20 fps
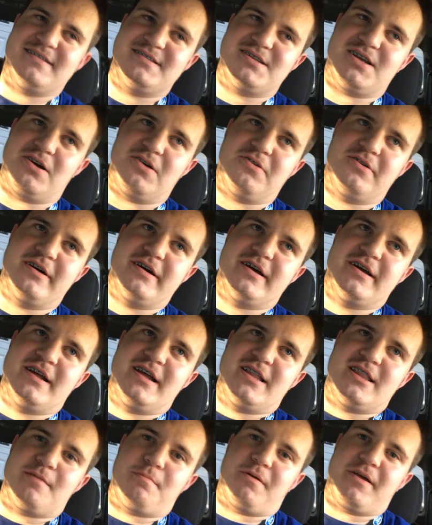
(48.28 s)
So
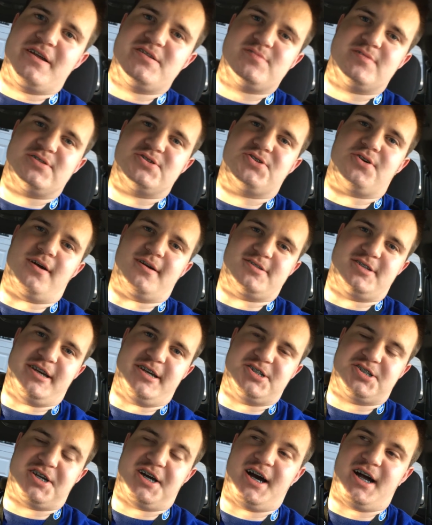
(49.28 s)
the plans for this truck
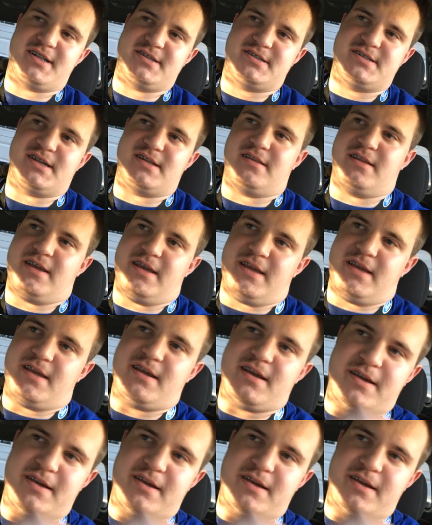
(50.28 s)
change constantly.